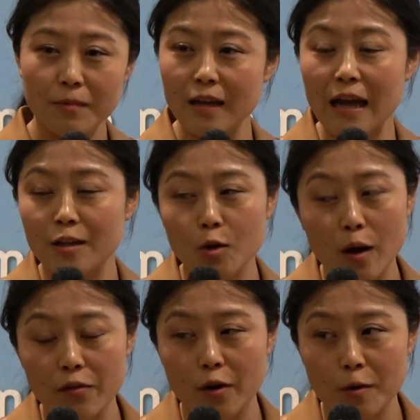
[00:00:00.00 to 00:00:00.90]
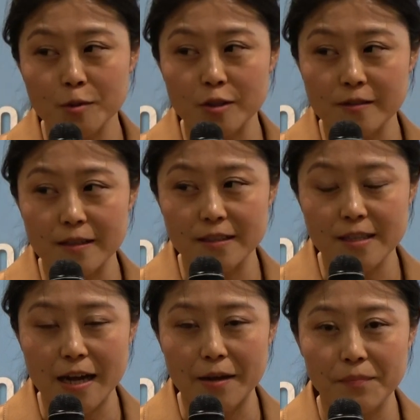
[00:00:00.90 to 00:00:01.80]
He had no other options at the
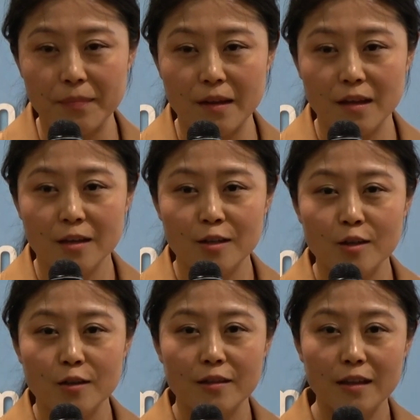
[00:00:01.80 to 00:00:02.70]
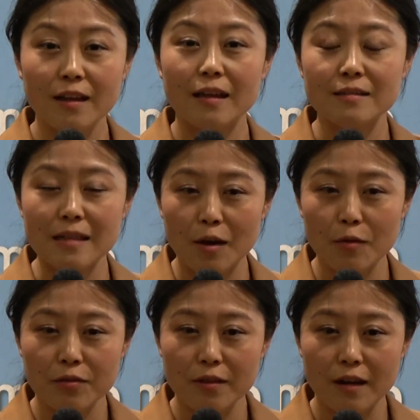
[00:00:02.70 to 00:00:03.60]
time. Then his
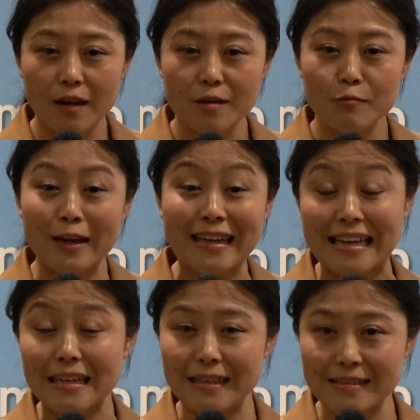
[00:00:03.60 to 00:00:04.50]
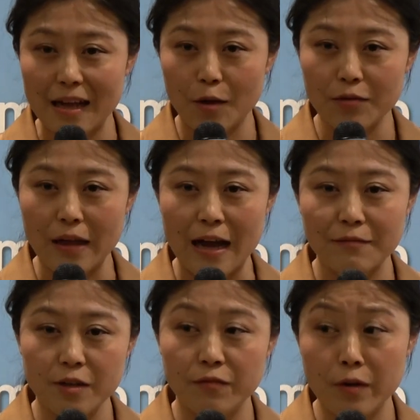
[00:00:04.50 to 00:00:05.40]
health, regained his health
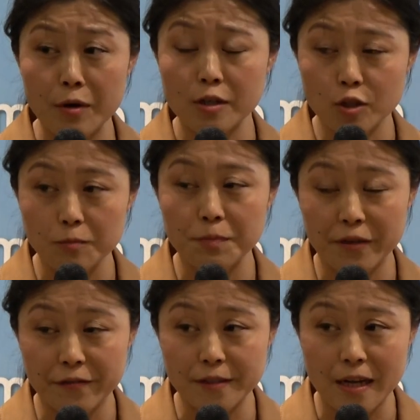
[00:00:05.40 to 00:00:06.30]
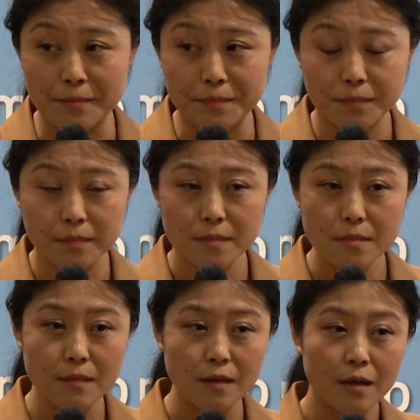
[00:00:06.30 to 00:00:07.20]
after a very short period of time.
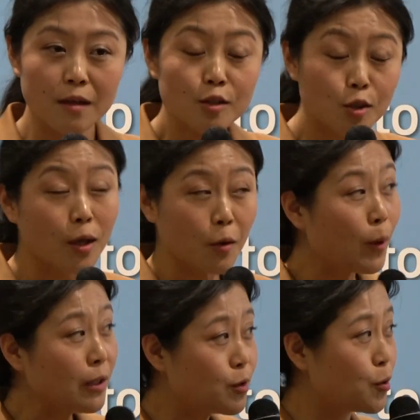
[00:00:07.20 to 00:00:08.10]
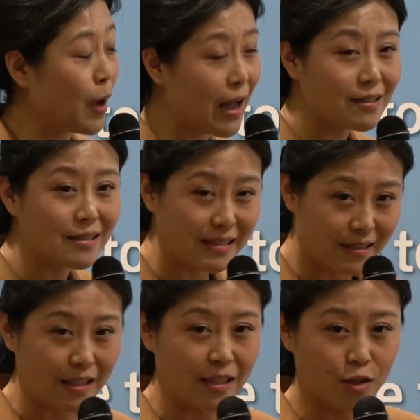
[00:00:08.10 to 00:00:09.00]
So he went to ask
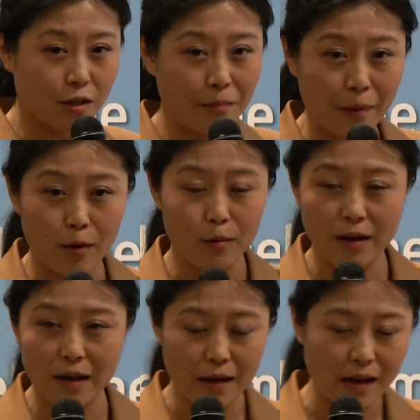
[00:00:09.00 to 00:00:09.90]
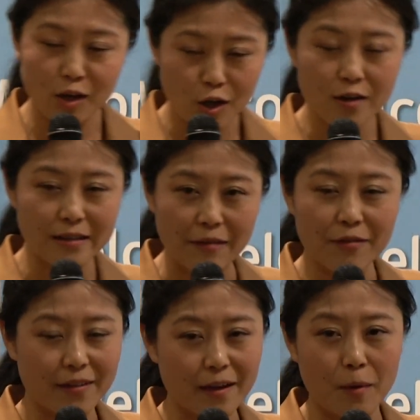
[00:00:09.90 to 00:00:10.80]
this teacher about, and learned
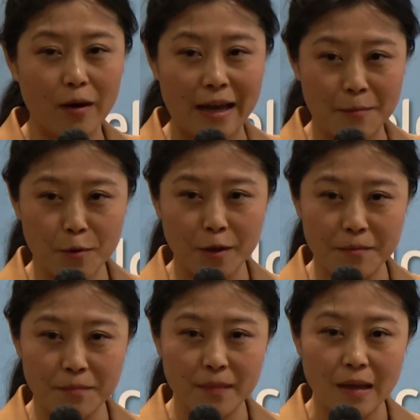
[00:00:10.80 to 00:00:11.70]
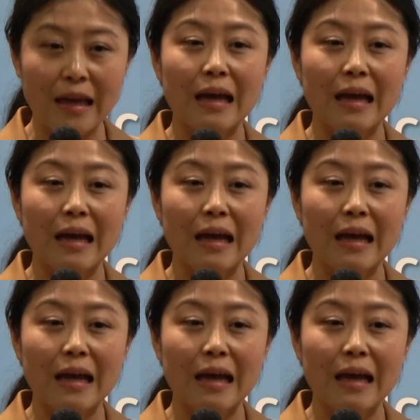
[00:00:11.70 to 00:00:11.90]
everything about Hammerhim.